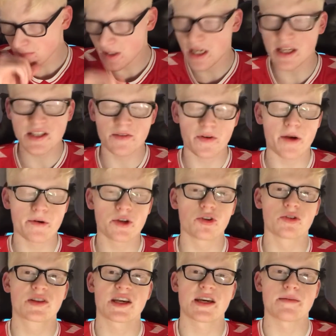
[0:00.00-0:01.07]
is a very
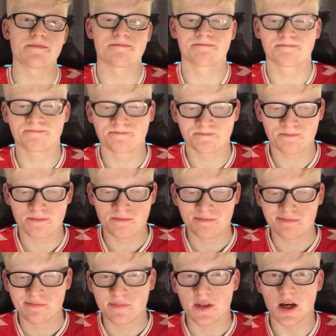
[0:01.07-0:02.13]
good team.
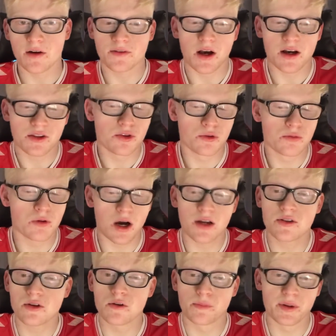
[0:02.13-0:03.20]
I
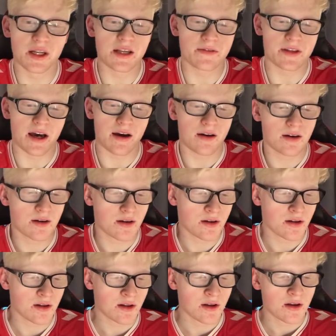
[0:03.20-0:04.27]
do believe that.
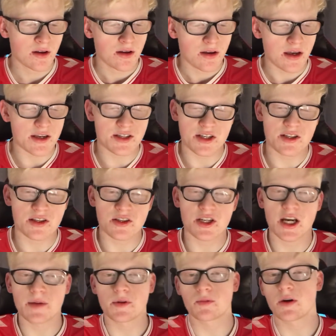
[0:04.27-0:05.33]
It's just a
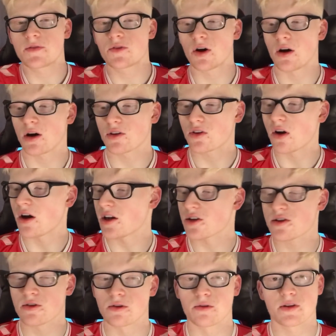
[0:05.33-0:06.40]
shame that we've got a
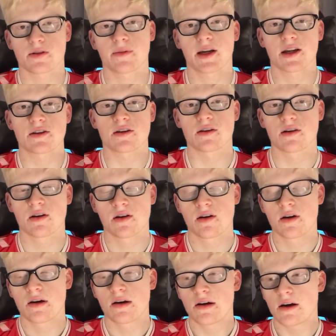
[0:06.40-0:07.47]
dinosaur as a manager.
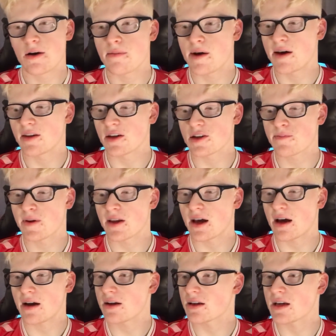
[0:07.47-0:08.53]
A man that has been
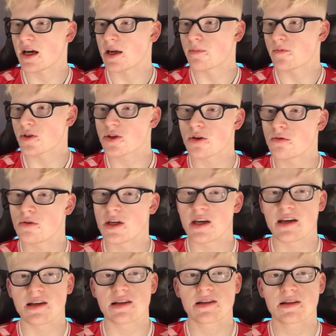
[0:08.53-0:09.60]
out of the game for 2
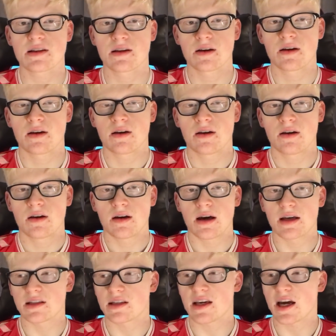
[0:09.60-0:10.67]
years,
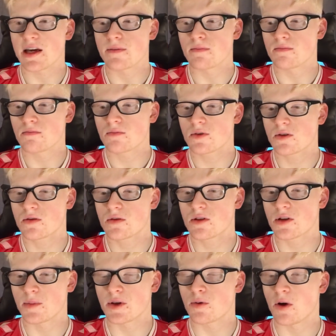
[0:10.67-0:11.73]
and the game, to
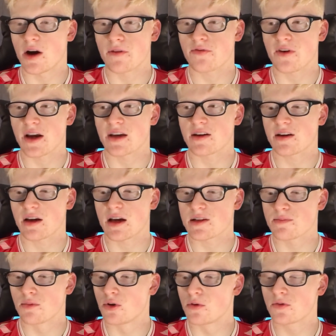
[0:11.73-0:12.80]
be quite frank, has
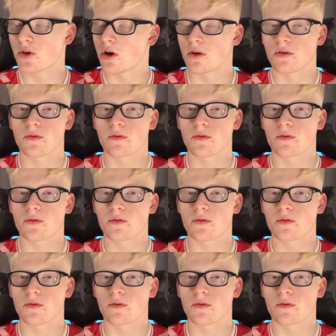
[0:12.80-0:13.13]
moved on